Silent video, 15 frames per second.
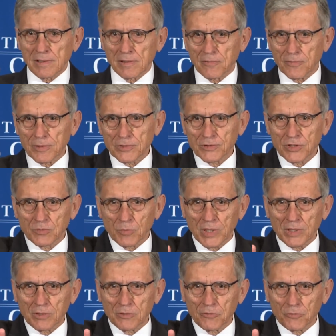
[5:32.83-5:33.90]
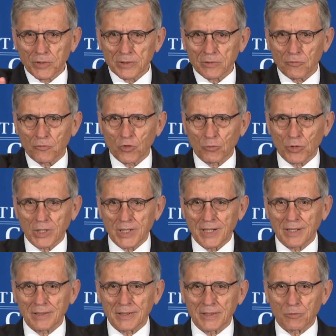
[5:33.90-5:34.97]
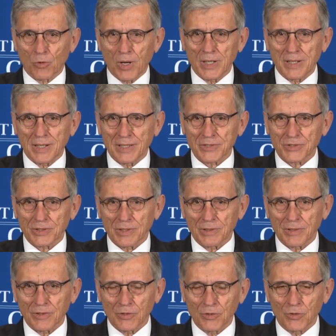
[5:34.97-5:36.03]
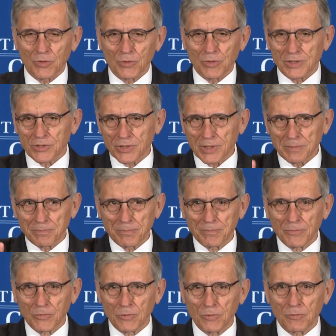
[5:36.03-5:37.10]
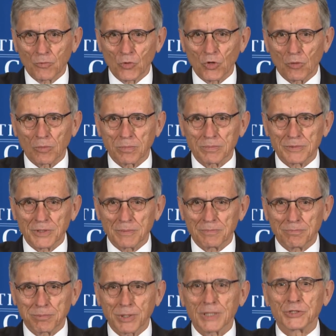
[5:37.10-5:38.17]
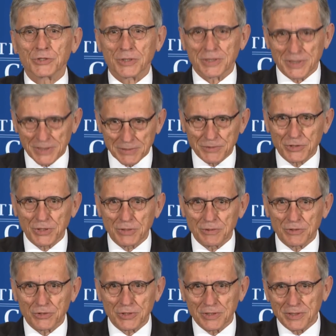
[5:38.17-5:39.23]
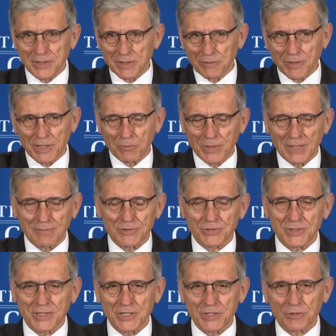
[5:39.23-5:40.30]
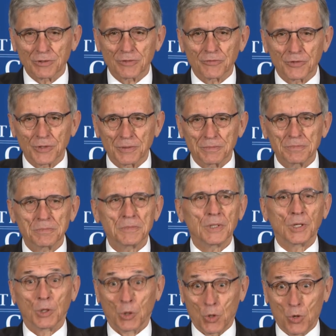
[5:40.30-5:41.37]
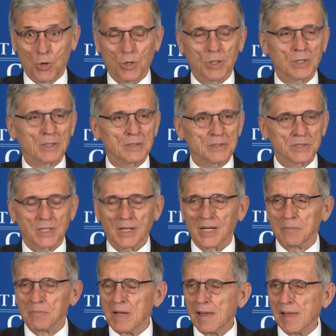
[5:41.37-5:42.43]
First is my good friend and former colleague, Ron Nessen, who it's a real pleasure to see you sitting here, Ron. We haven't seen each other for a long time.